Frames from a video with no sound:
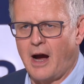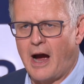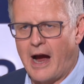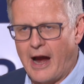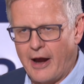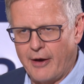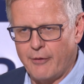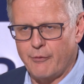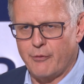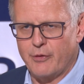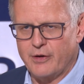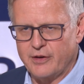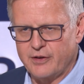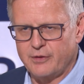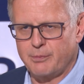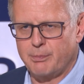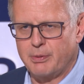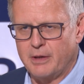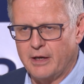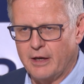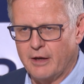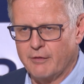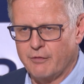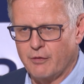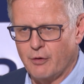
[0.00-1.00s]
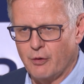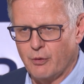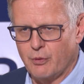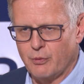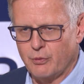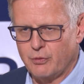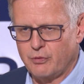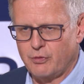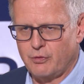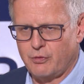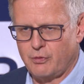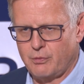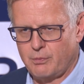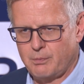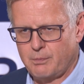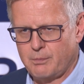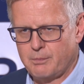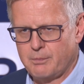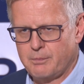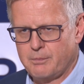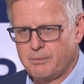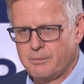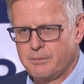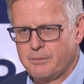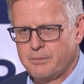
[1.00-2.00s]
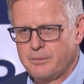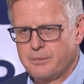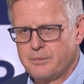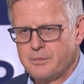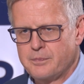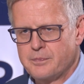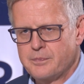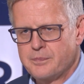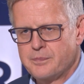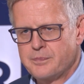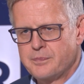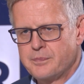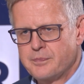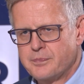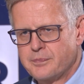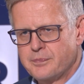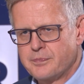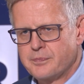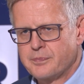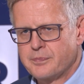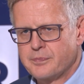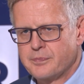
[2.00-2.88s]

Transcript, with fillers: high-risk PFOs? Yes, I